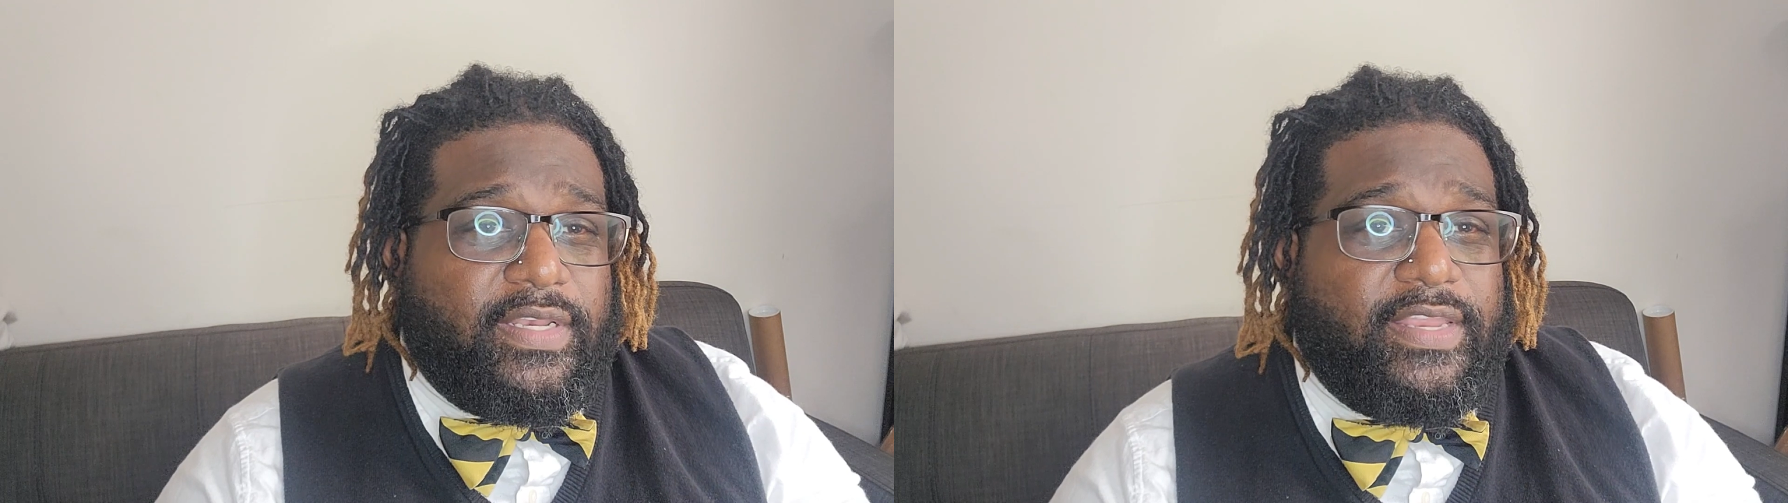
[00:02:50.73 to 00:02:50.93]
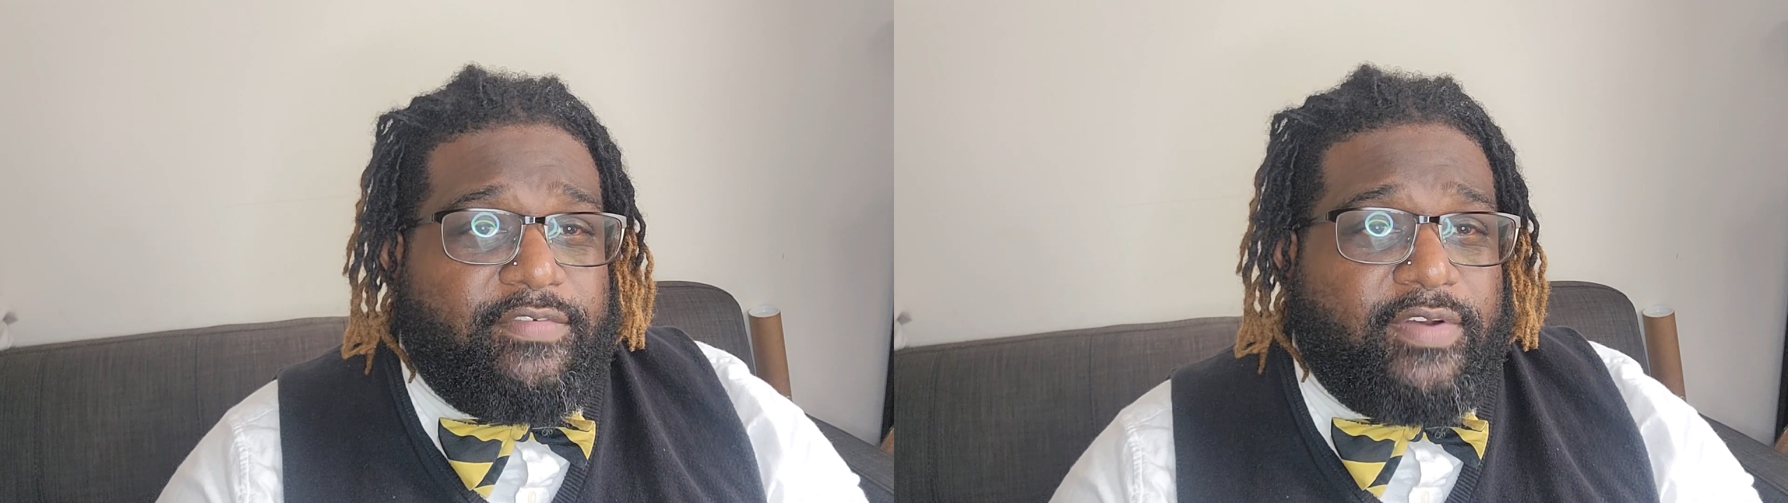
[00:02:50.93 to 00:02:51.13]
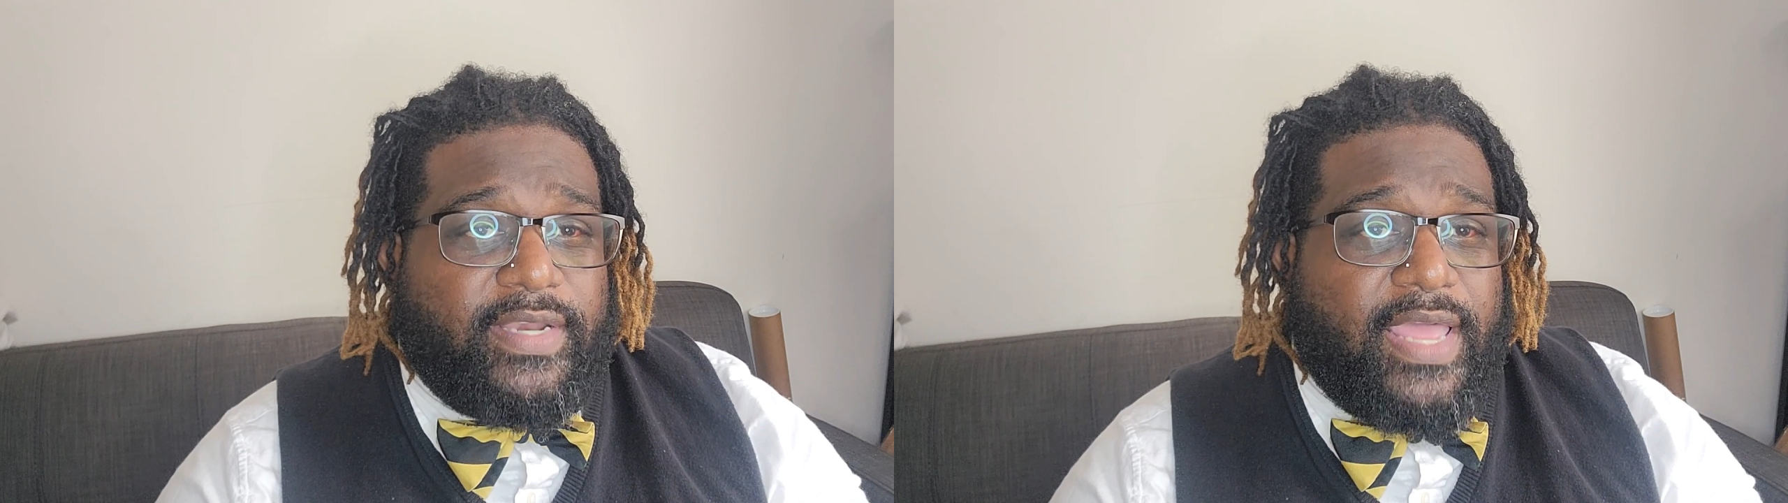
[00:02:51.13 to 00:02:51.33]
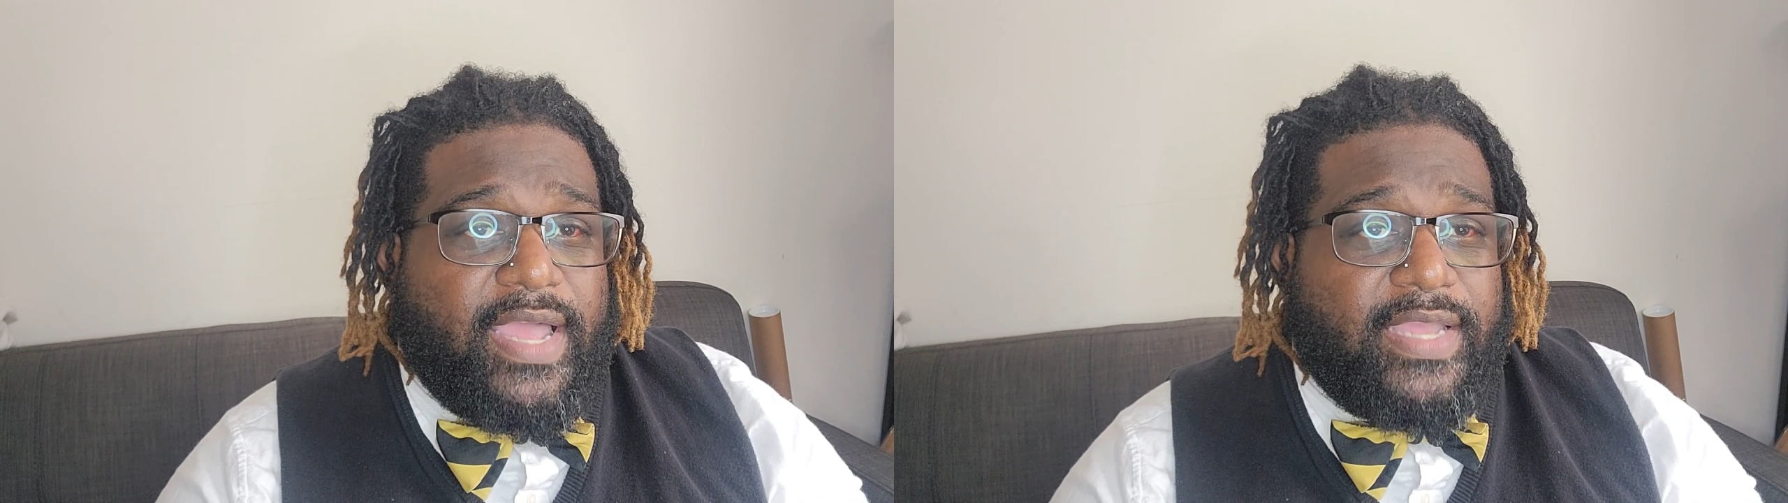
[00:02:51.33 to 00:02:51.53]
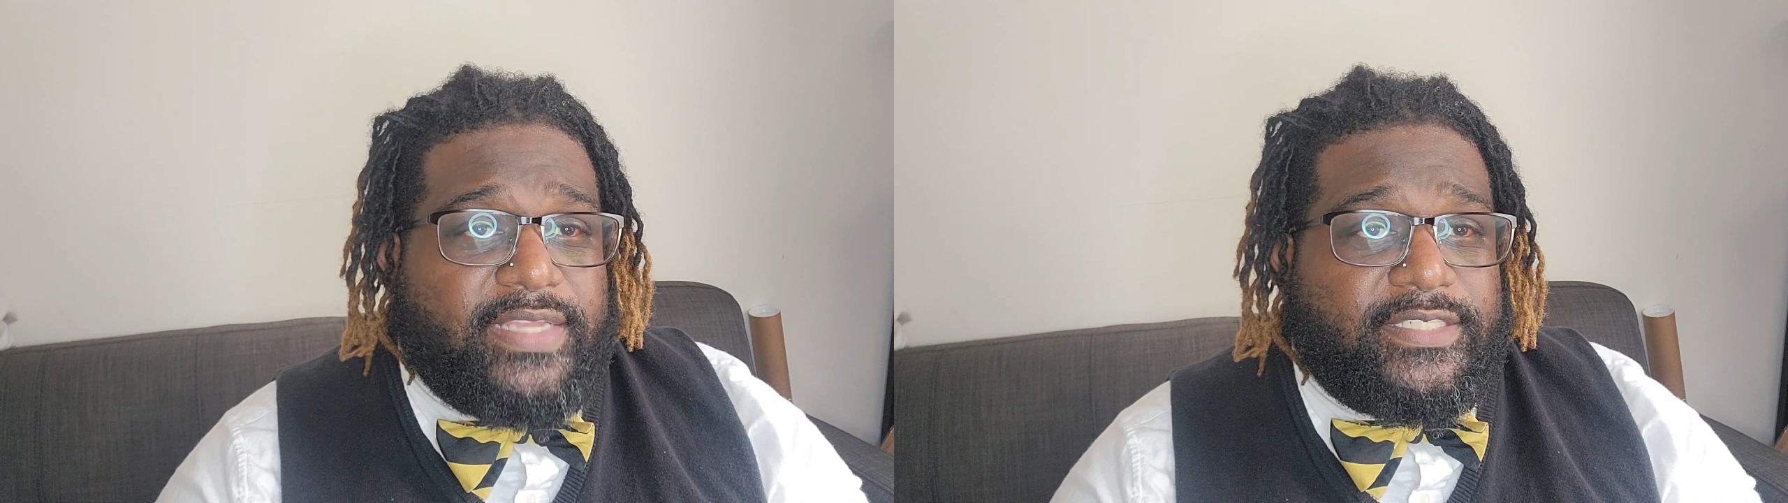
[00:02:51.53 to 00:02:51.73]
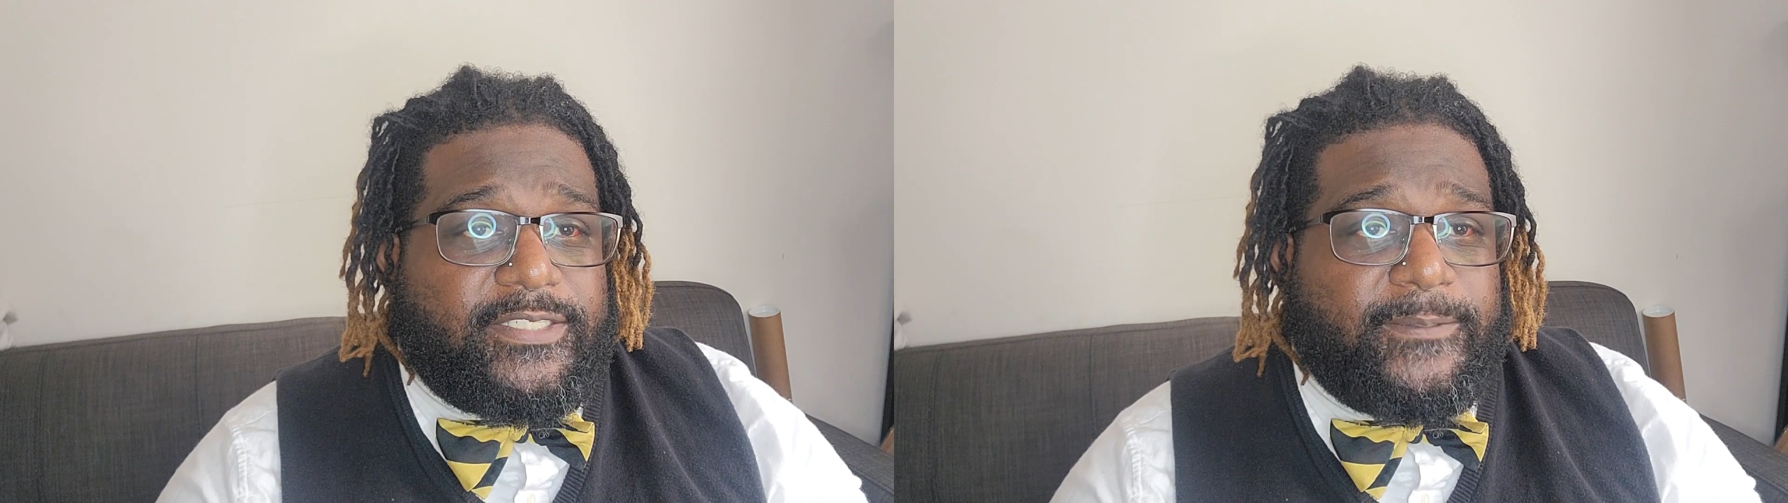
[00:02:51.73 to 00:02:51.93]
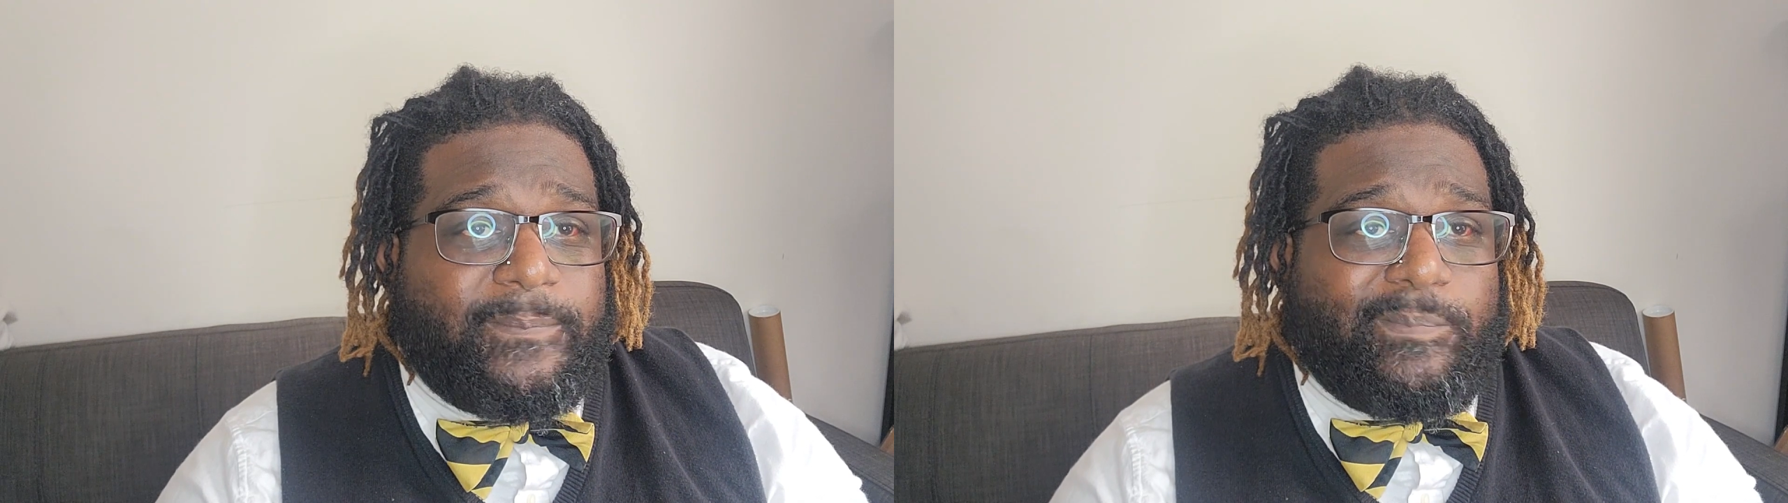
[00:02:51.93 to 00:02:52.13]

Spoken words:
delivering lines.